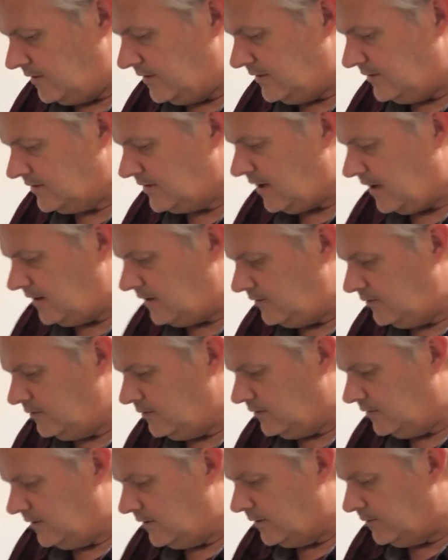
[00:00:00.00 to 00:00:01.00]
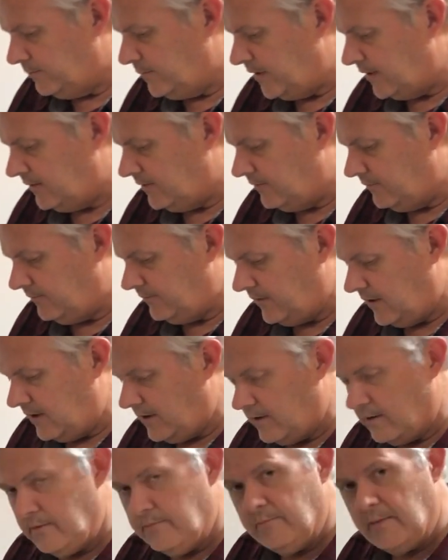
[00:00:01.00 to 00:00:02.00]
Just got to do a little bit
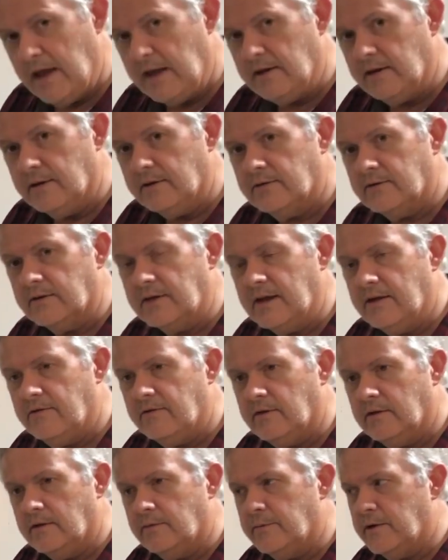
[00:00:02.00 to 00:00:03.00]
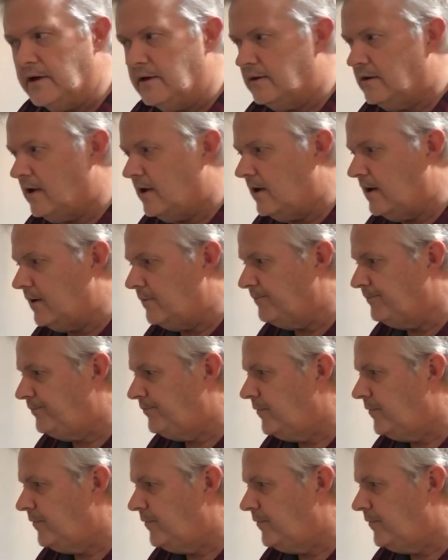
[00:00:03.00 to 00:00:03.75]
of maintenance and give it a little bit of time.